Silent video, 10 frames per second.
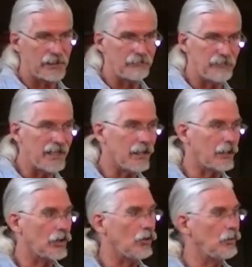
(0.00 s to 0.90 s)
it may
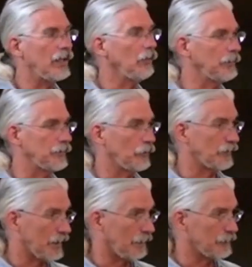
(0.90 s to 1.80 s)
not go well with
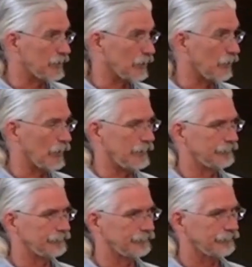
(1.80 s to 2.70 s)
you if it comes to
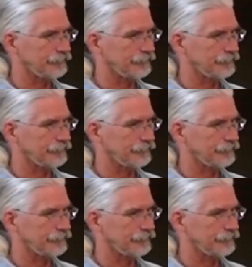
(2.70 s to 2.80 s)
court.